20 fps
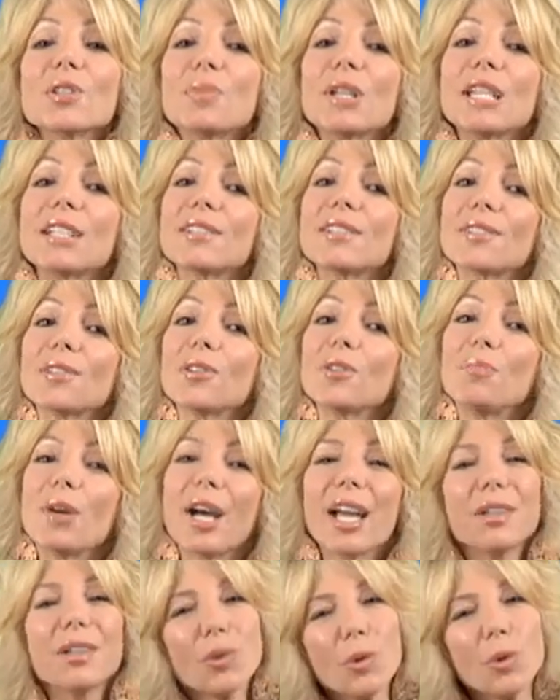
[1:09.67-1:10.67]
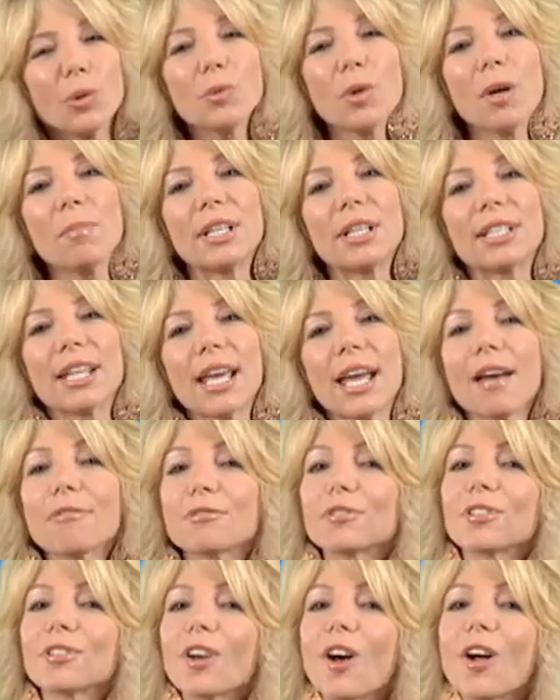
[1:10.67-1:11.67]
is being sued by an old woman
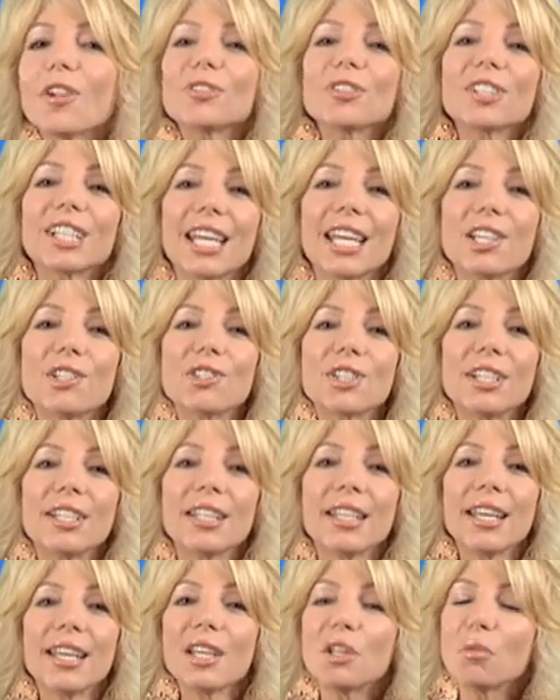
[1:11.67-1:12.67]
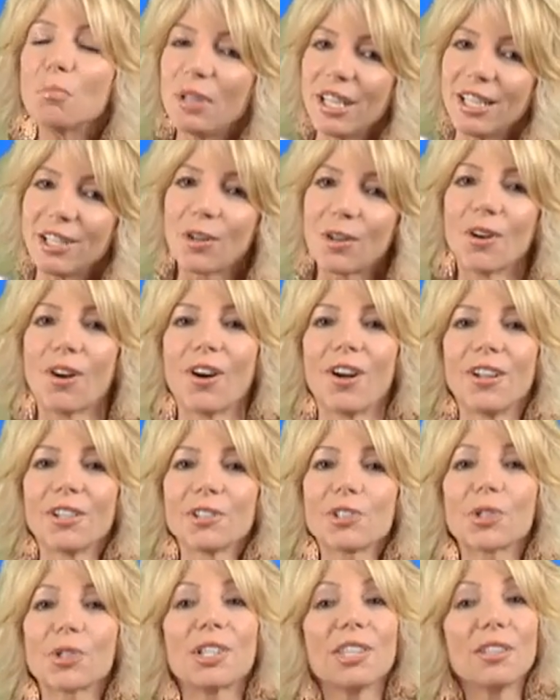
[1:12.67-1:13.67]
after an altercation in a bingo
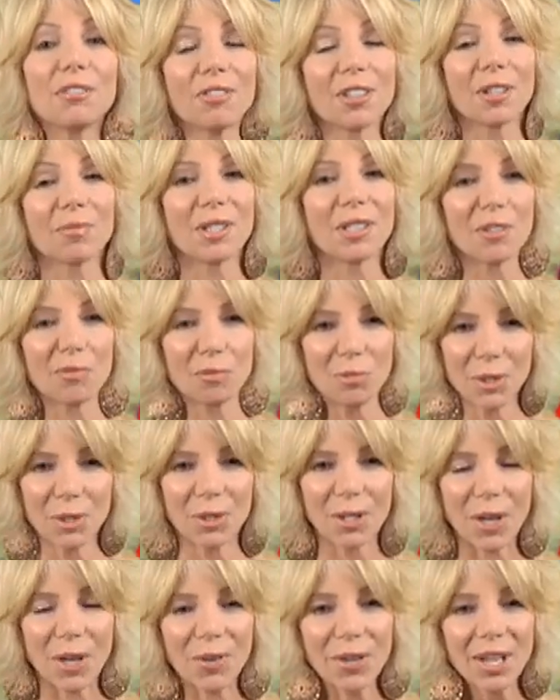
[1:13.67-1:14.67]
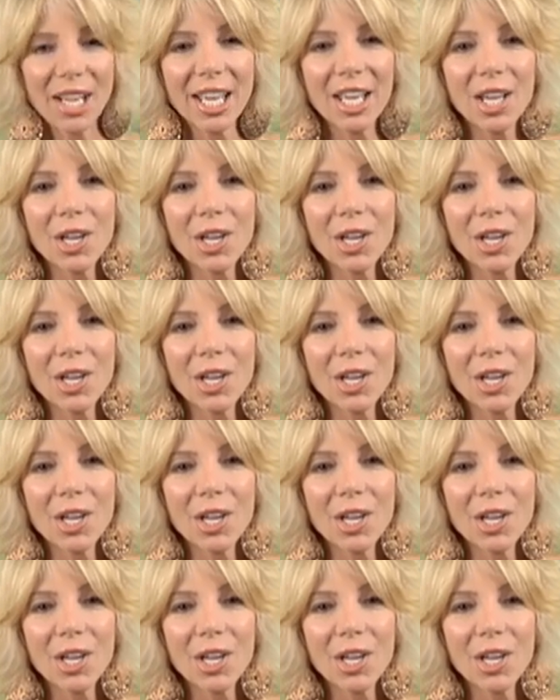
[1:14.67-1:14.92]
hall during the filming of Bruno.